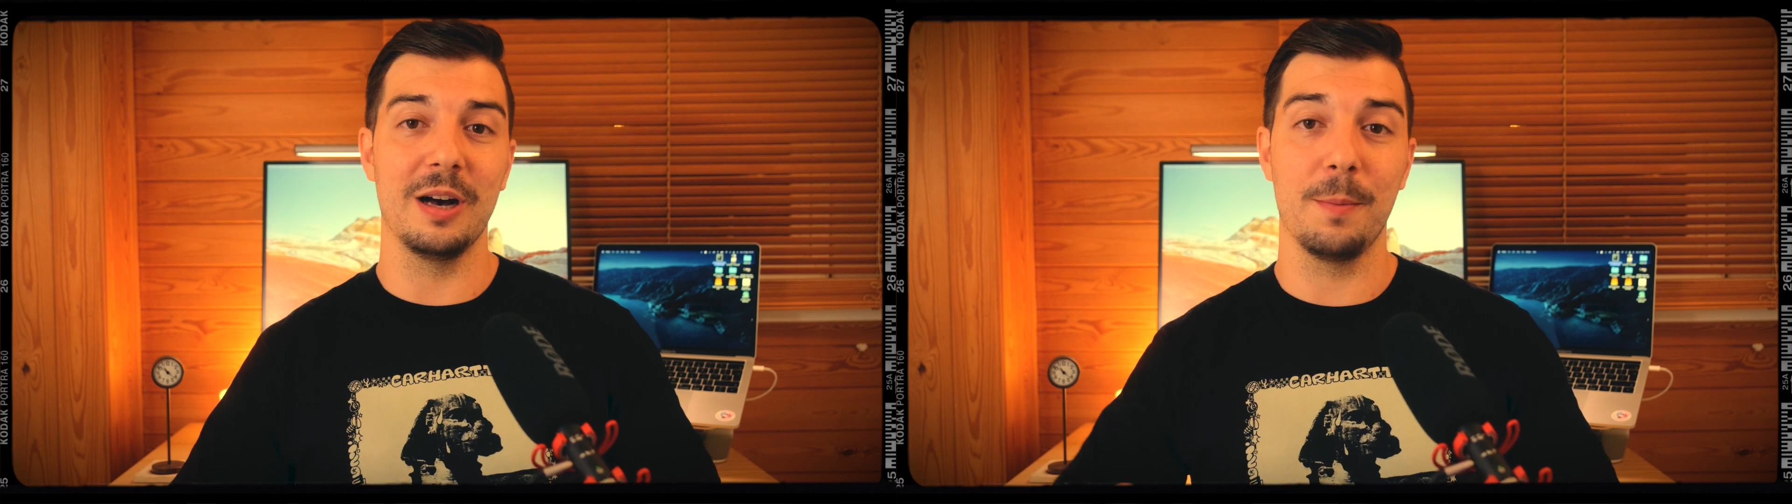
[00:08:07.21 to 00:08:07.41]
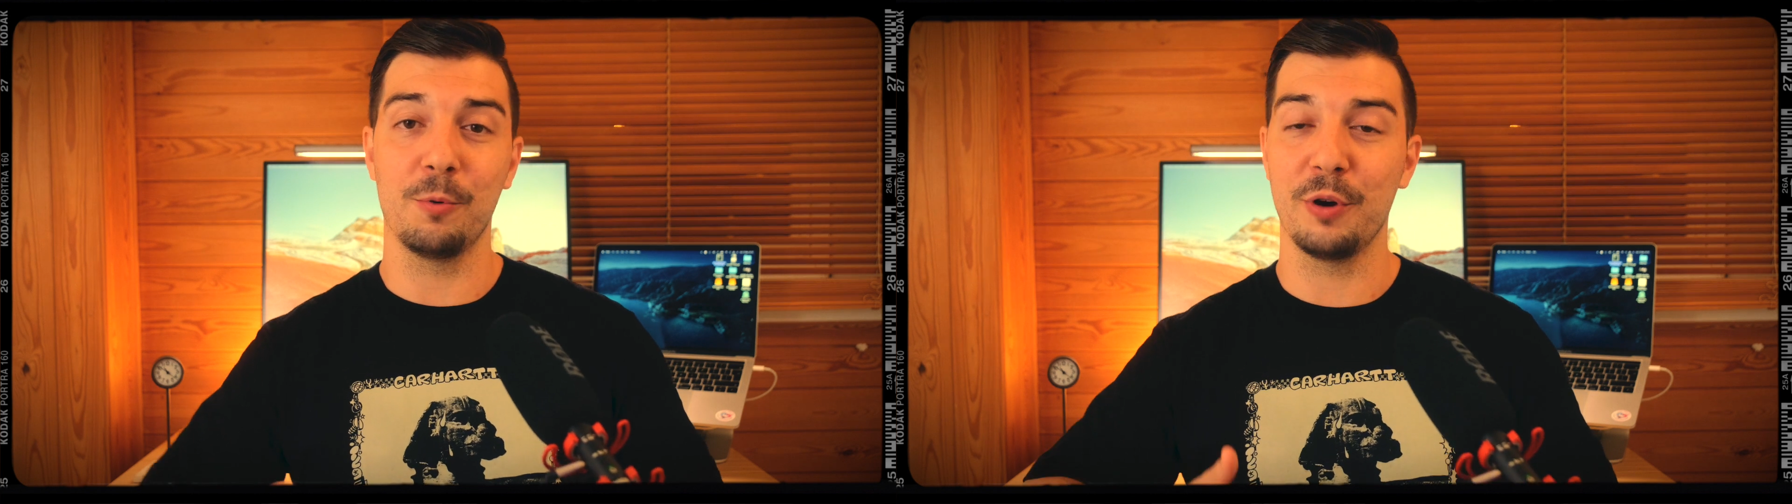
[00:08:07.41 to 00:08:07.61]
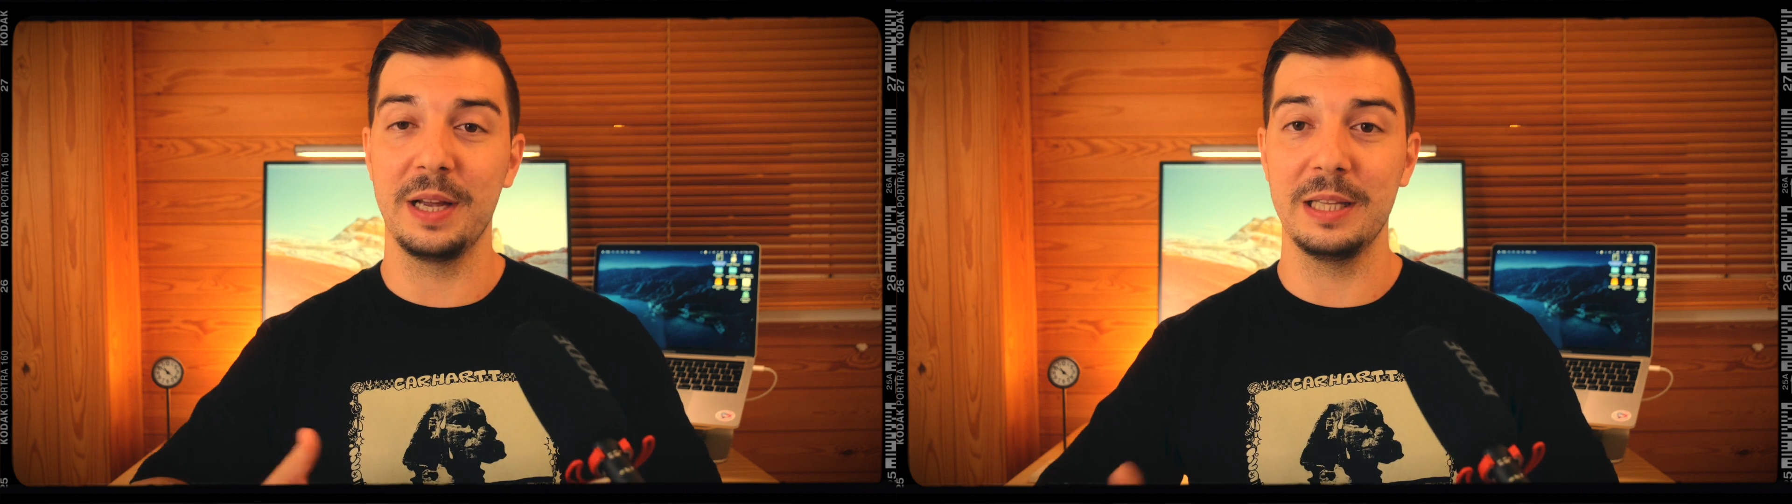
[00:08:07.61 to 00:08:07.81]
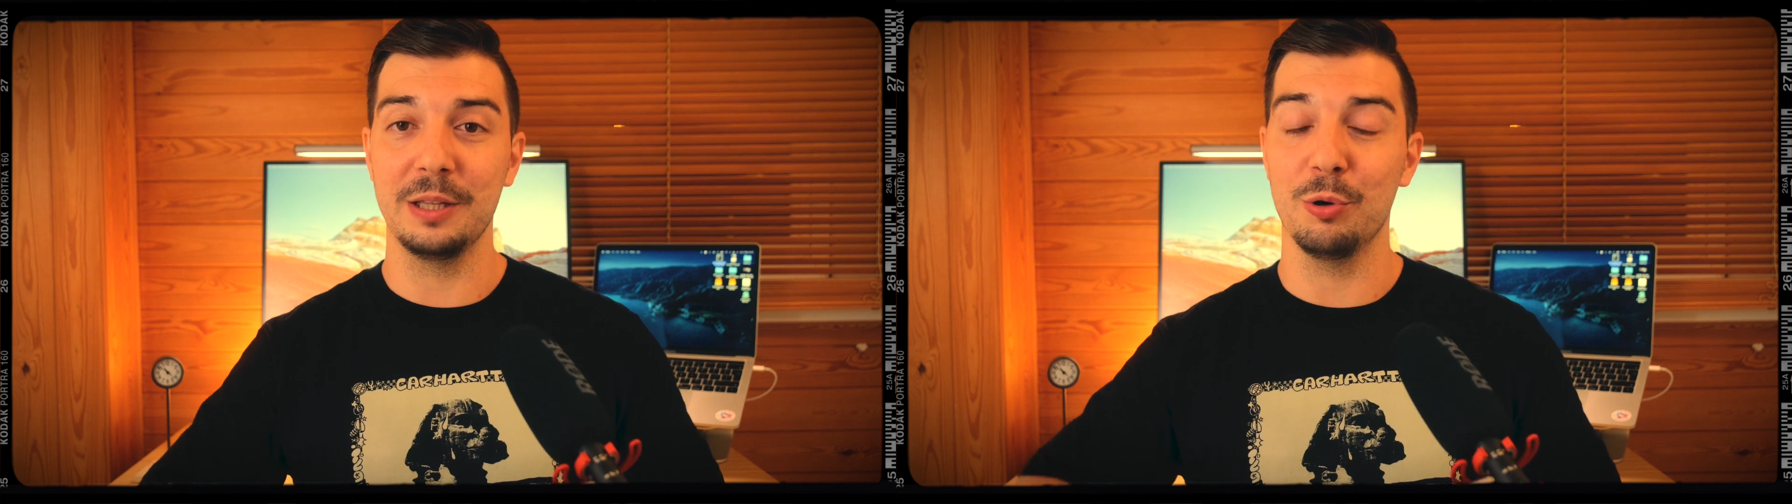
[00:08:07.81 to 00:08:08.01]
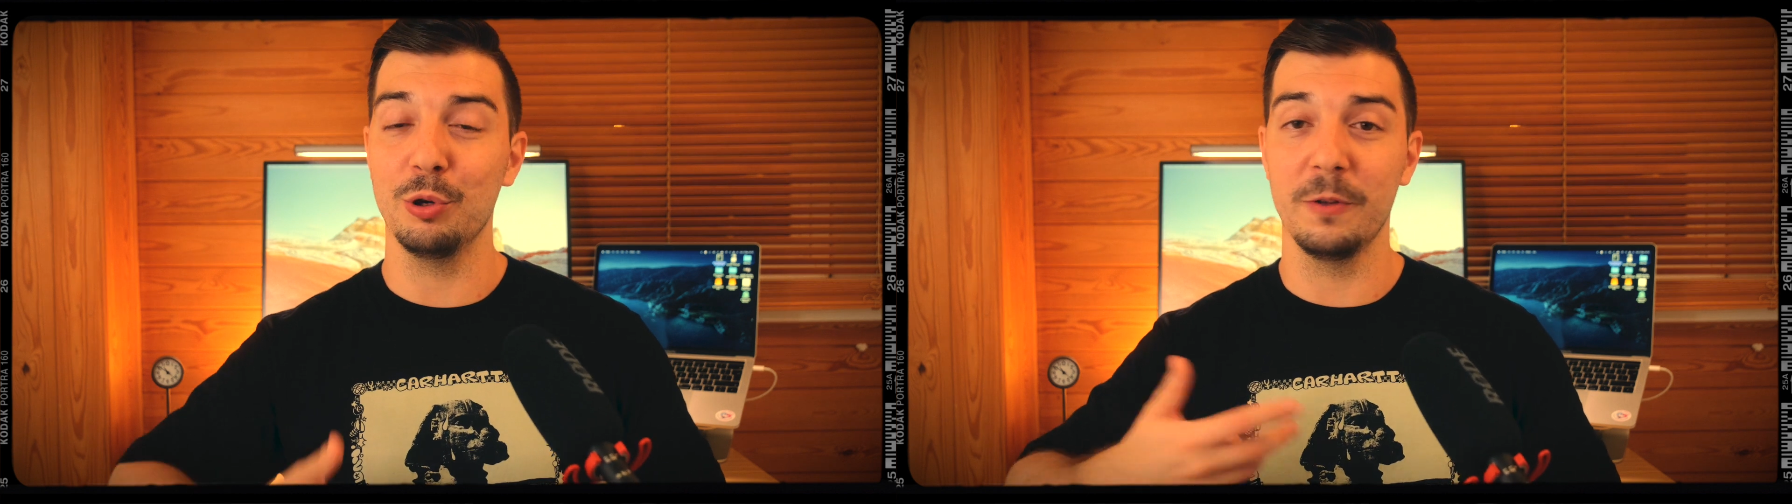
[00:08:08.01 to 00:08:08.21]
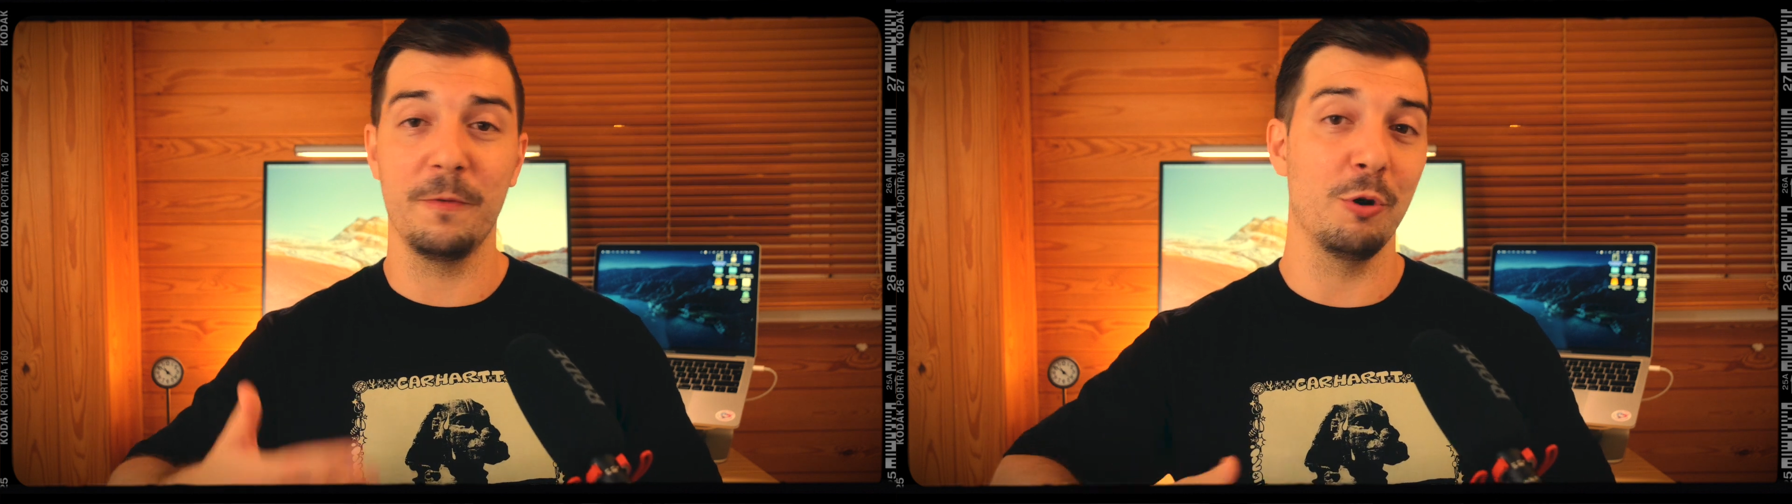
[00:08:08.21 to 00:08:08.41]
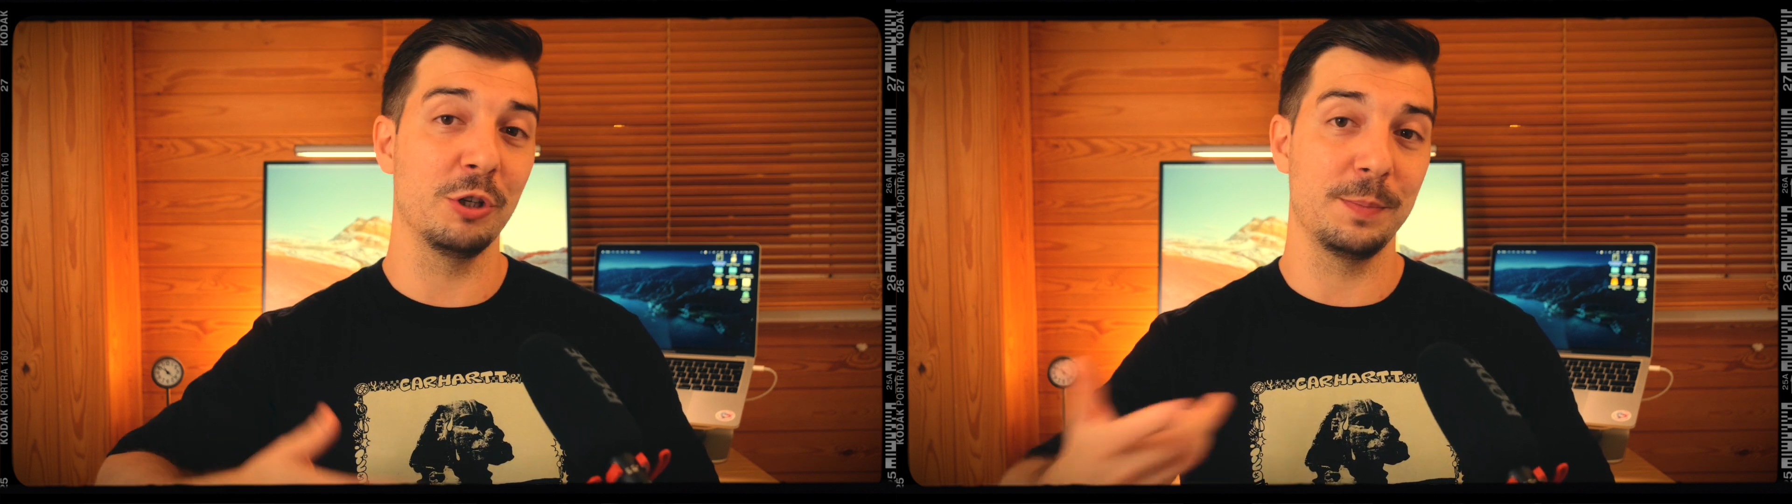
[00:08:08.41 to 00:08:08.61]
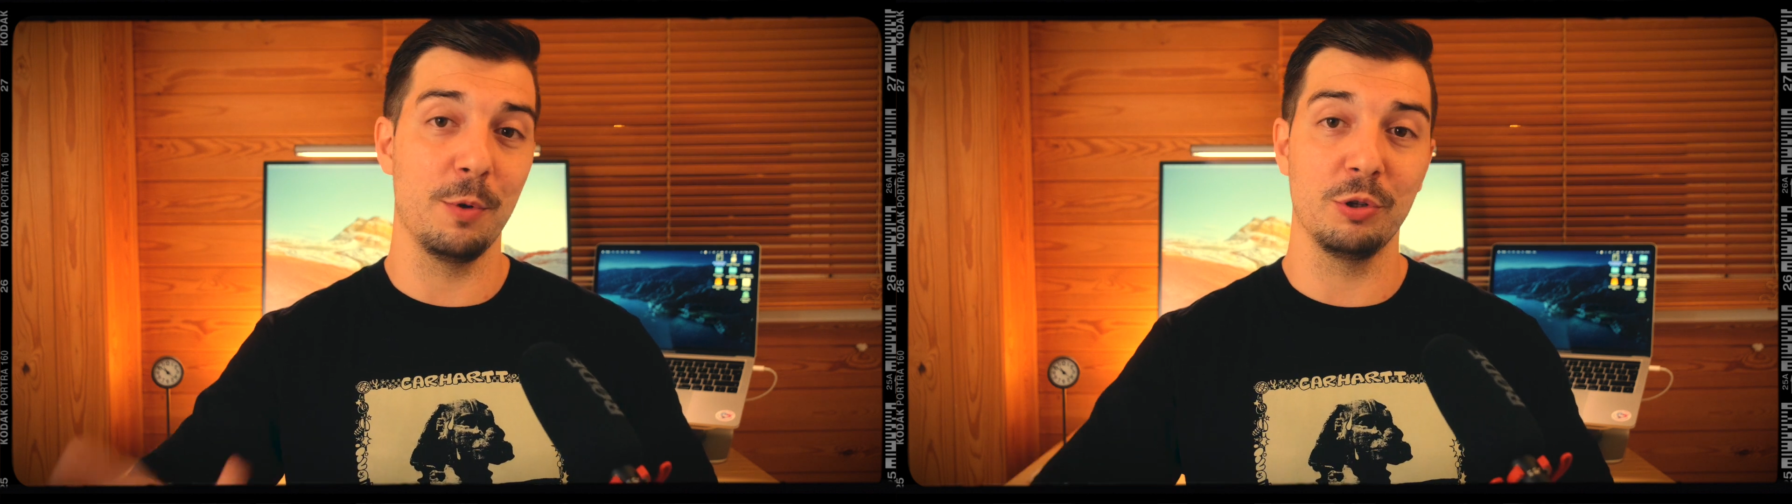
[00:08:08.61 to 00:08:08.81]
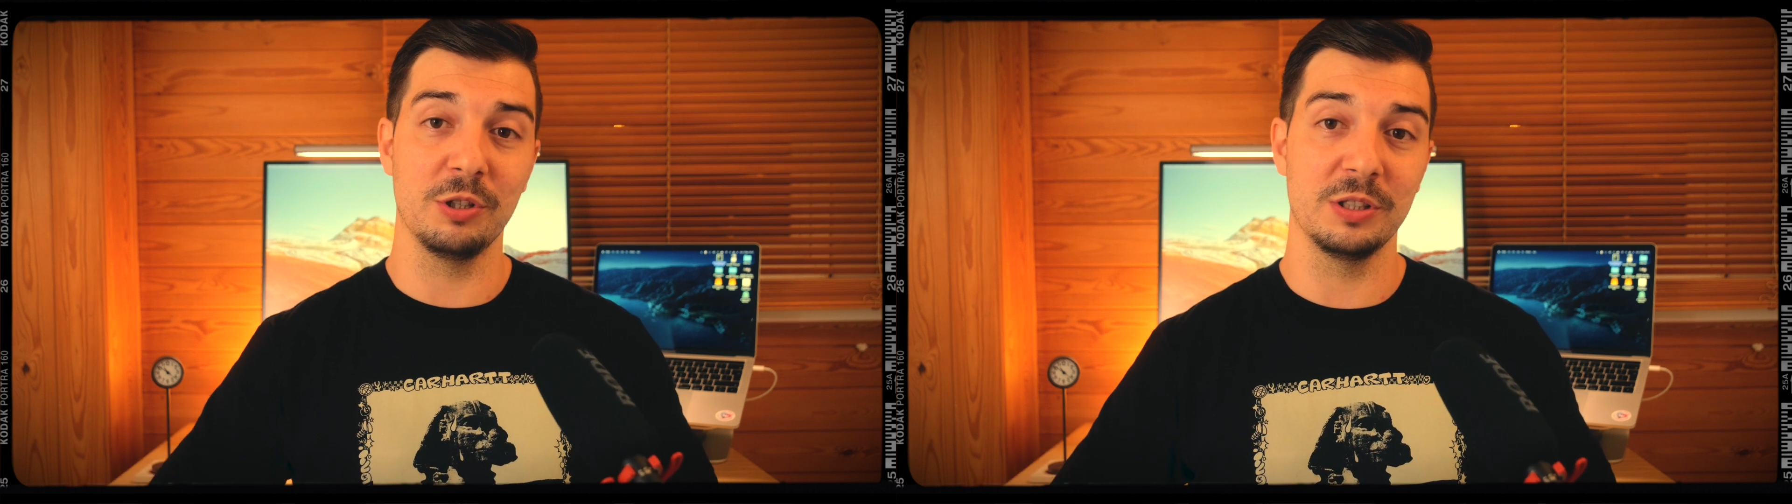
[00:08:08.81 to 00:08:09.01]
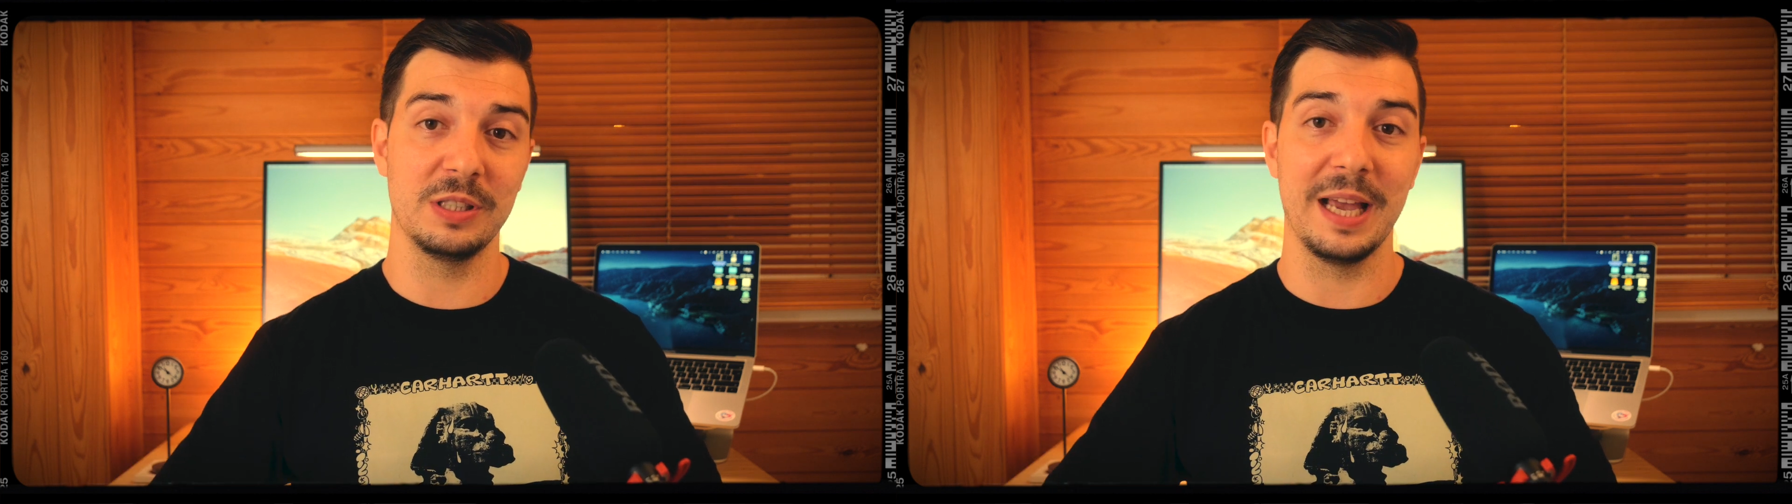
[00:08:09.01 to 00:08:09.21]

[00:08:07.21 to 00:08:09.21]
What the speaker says: upgraded autofocus motors